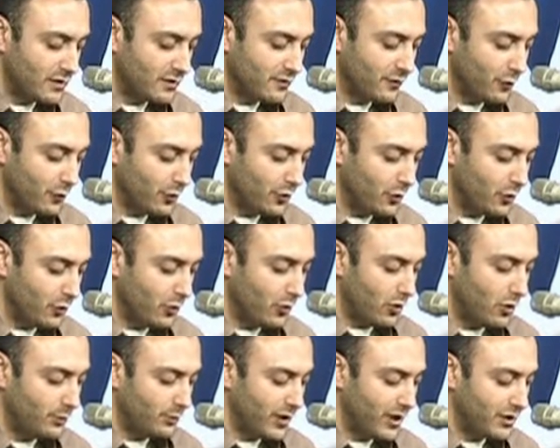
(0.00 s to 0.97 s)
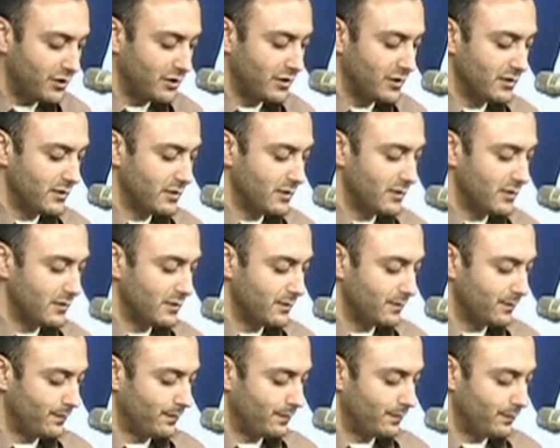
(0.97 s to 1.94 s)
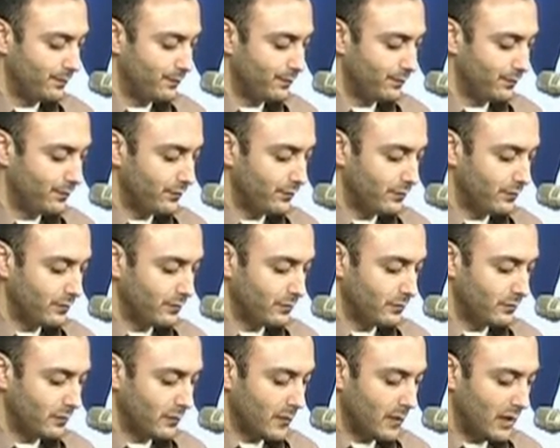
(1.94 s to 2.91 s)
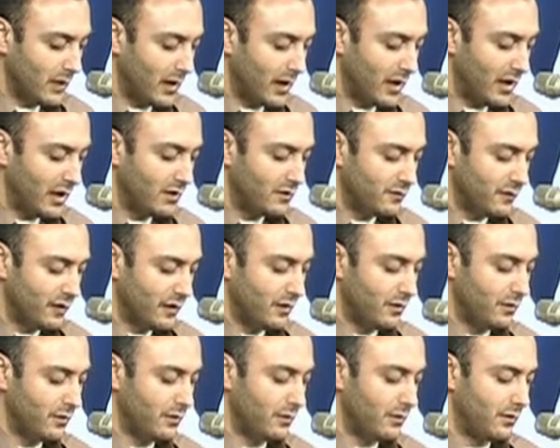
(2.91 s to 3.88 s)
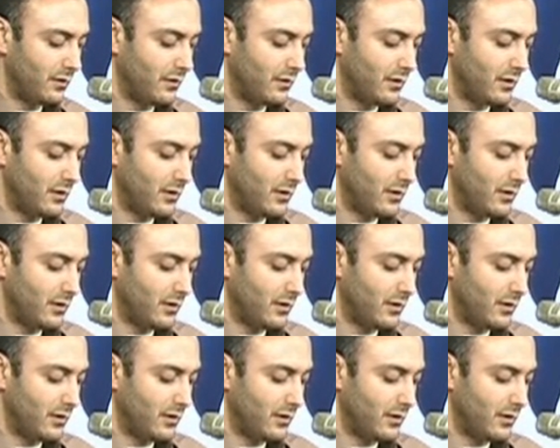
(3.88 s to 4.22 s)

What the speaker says: for your patience and faith.